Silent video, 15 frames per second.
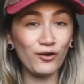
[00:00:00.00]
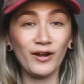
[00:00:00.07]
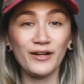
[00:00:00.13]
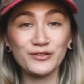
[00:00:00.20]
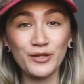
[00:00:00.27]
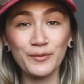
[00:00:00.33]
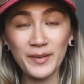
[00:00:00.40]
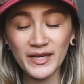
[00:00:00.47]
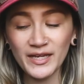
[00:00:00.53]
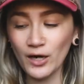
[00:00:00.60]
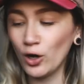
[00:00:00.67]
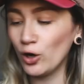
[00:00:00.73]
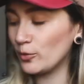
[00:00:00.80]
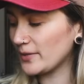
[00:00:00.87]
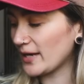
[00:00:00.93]
All right, so I'm back
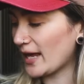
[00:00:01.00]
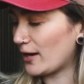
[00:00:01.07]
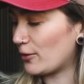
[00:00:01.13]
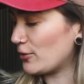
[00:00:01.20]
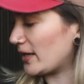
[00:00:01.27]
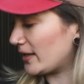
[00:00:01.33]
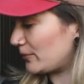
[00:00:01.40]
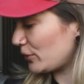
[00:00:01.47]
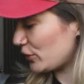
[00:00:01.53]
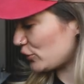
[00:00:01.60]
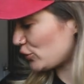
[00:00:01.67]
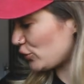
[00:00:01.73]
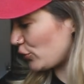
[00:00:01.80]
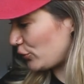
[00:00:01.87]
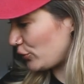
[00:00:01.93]
at home now and I'm
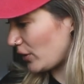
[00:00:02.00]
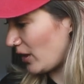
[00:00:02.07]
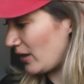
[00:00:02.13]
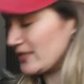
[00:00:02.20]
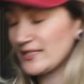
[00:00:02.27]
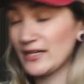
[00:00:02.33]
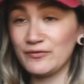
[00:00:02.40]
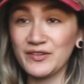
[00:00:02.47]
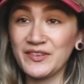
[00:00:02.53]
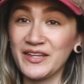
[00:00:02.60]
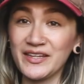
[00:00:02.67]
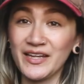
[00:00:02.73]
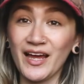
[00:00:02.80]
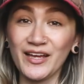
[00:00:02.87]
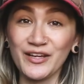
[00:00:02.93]
gonna show you guys
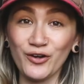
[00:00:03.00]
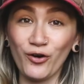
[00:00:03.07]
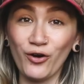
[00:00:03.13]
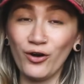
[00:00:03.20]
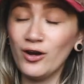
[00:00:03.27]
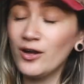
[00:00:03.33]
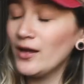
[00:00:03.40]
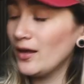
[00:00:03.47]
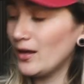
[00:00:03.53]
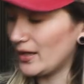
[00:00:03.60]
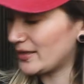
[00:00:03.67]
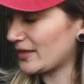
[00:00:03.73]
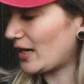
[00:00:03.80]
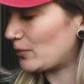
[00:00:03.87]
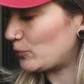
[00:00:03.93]
everything that I got
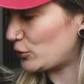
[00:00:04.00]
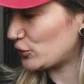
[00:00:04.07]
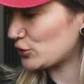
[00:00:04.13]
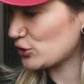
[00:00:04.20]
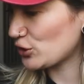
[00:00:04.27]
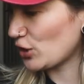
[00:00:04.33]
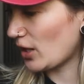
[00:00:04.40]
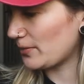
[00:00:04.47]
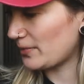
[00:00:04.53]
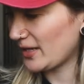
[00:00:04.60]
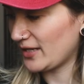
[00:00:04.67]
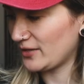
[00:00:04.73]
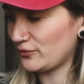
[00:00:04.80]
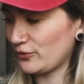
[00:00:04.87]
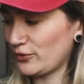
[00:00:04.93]
and how much I
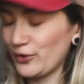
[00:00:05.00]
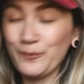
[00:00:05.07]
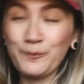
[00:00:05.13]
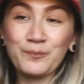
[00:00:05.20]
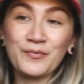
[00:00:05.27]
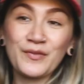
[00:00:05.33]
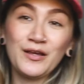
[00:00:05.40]
paid for them.